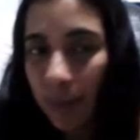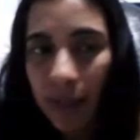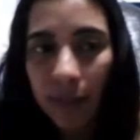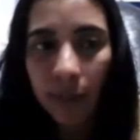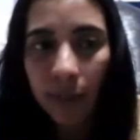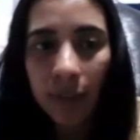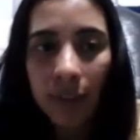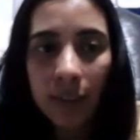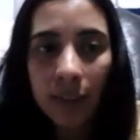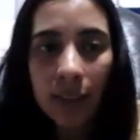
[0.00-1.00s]
must
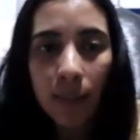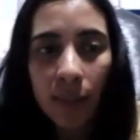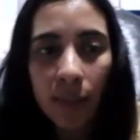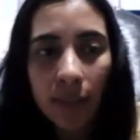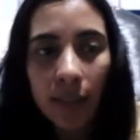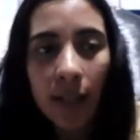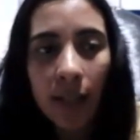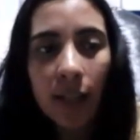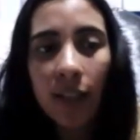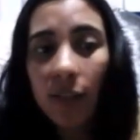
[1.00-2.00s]
perform a
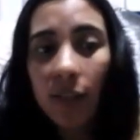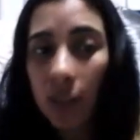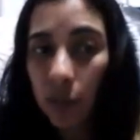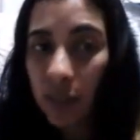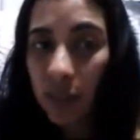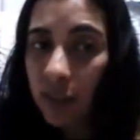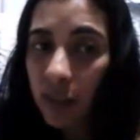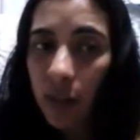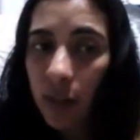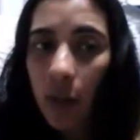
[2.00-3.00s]
personalized test
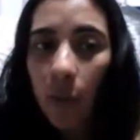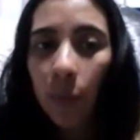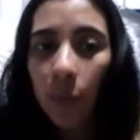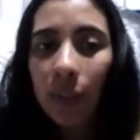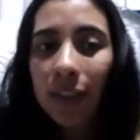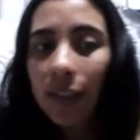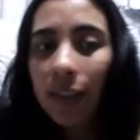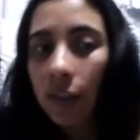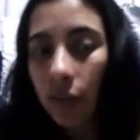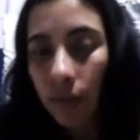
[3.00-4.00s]
to know
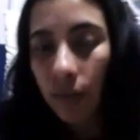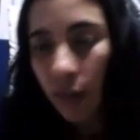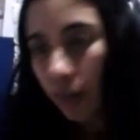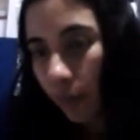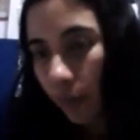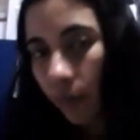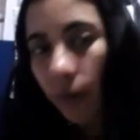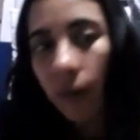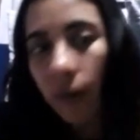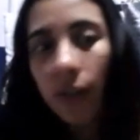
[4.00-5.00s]
what level they are
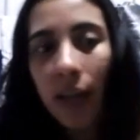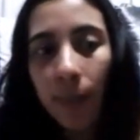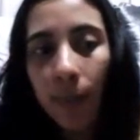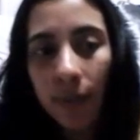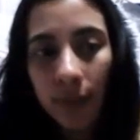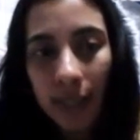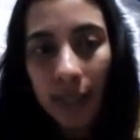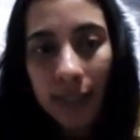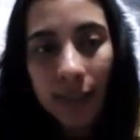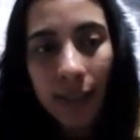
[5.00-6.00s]

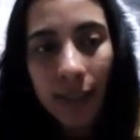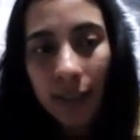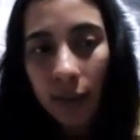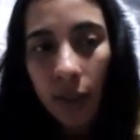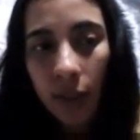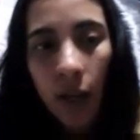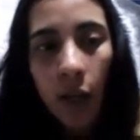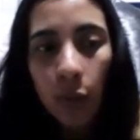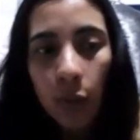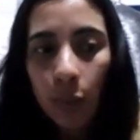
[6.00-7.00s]

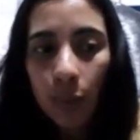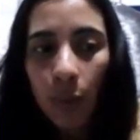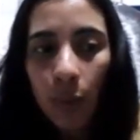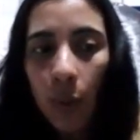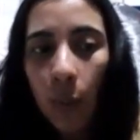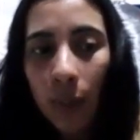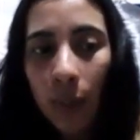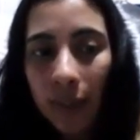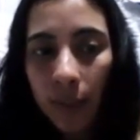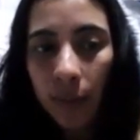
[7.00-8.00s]
in
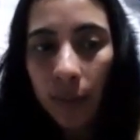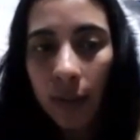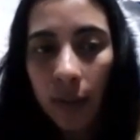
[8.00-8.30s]
this,